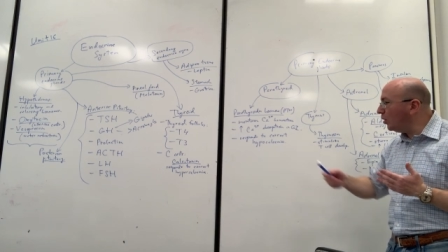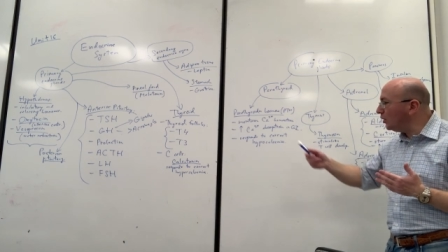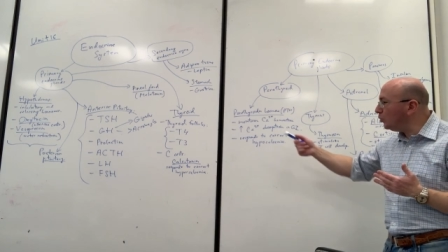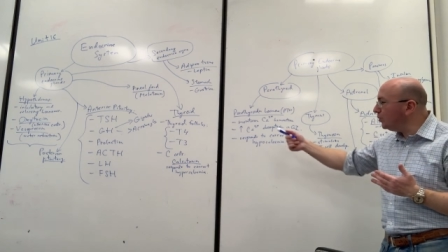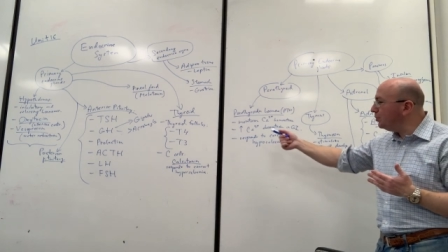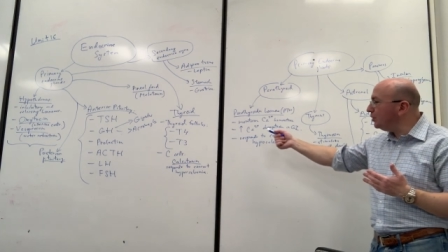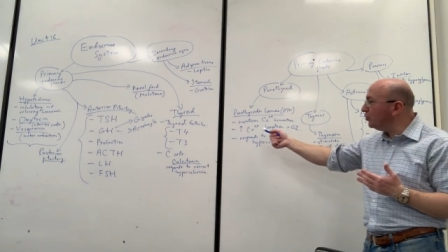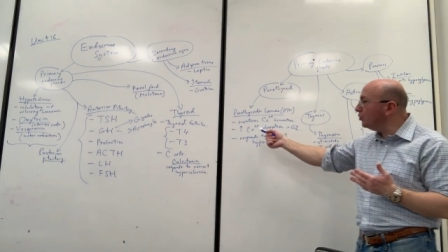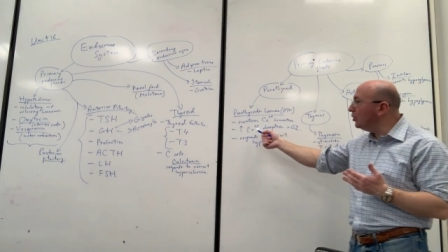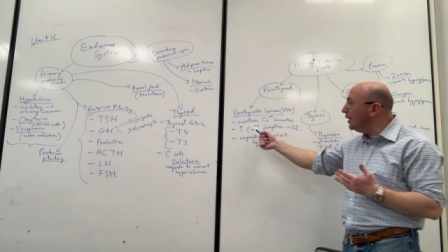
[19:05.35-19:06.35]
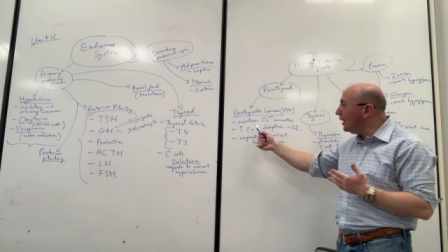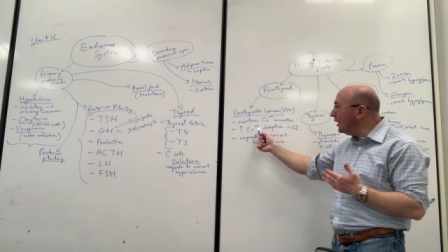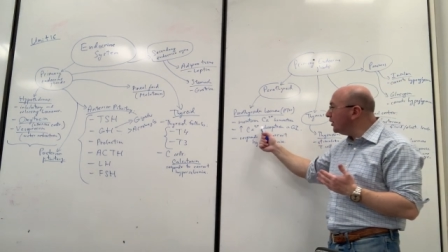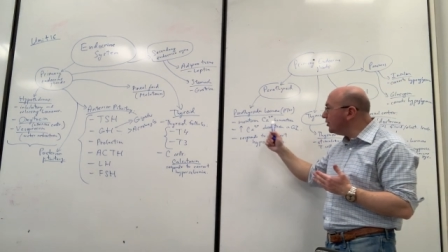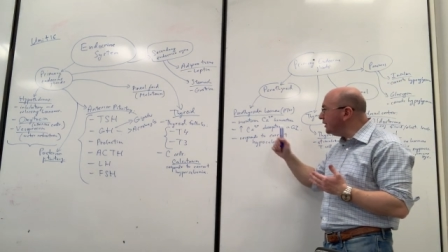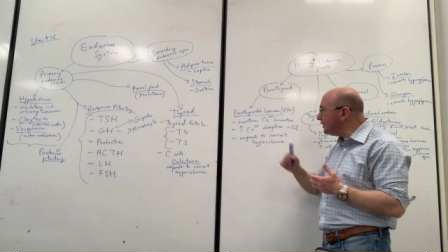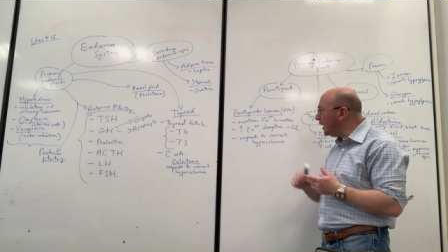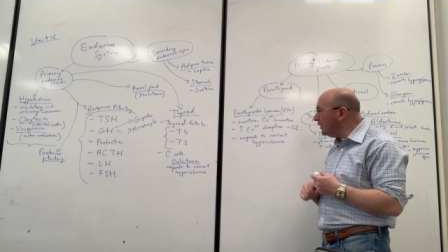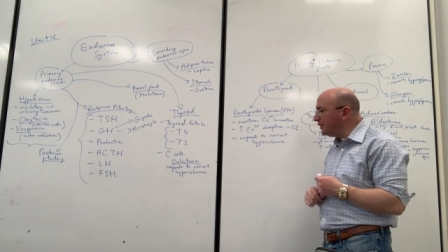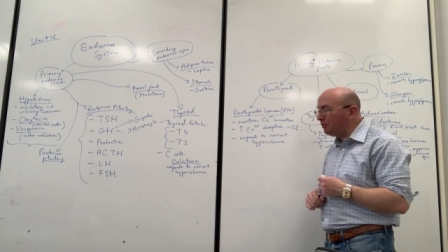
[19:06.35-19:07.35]
One will be to increase
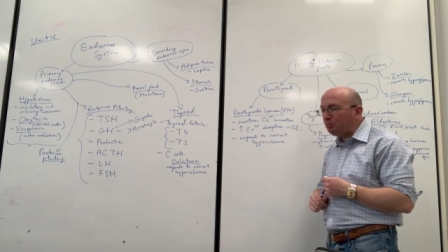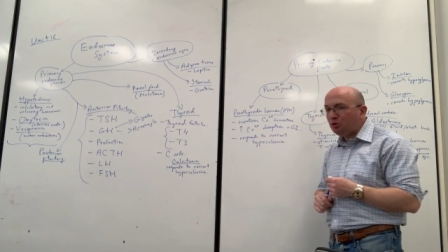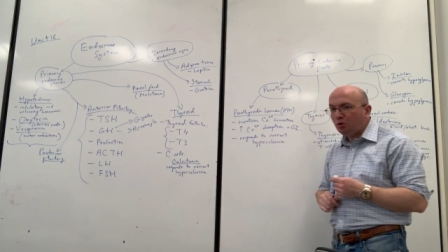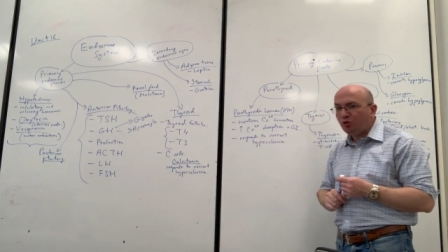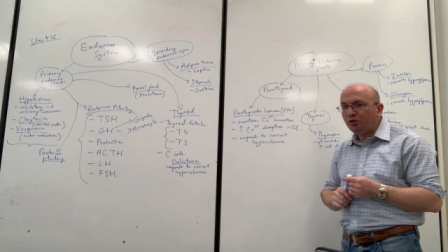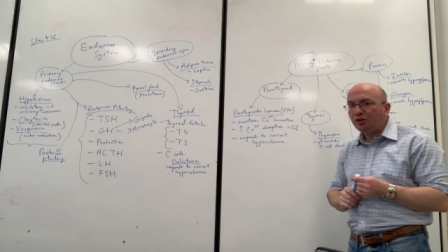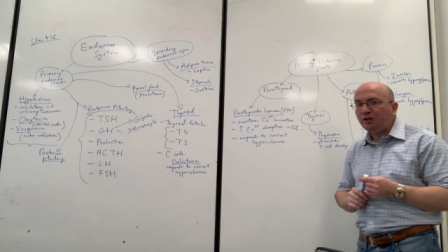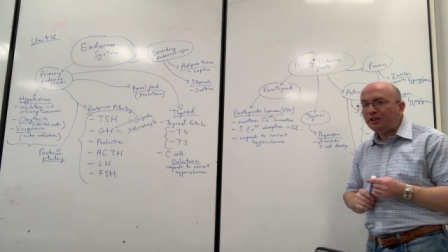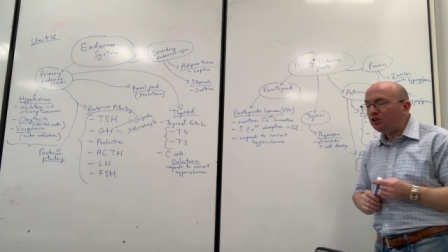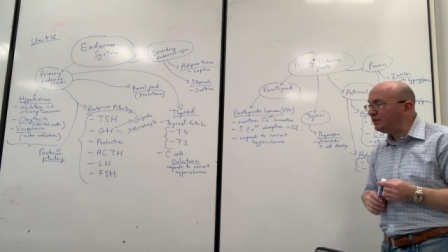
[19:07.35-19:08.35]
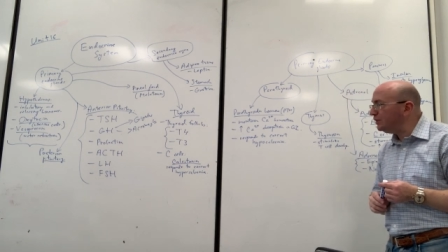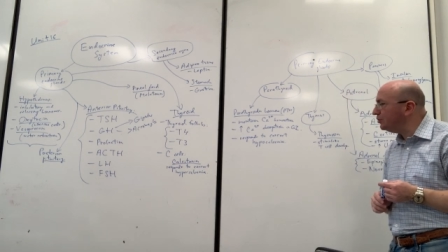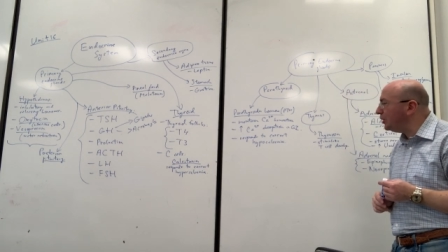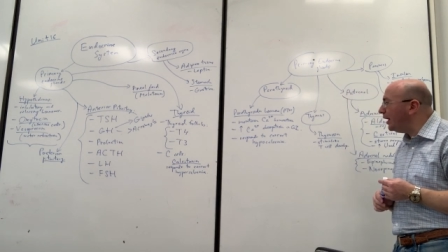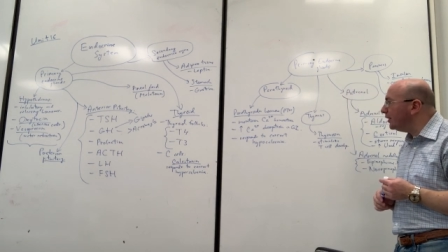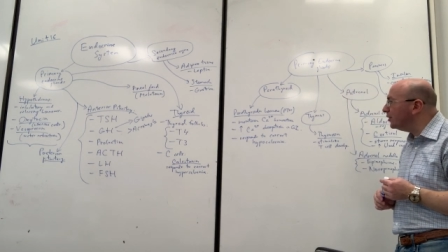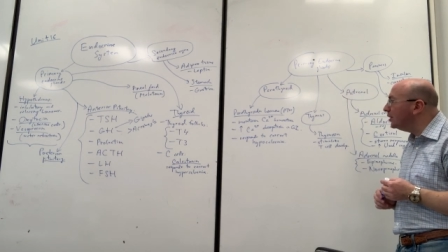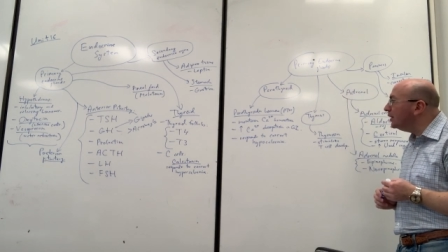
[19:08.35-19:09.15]
calcium absorption in the digestive tract,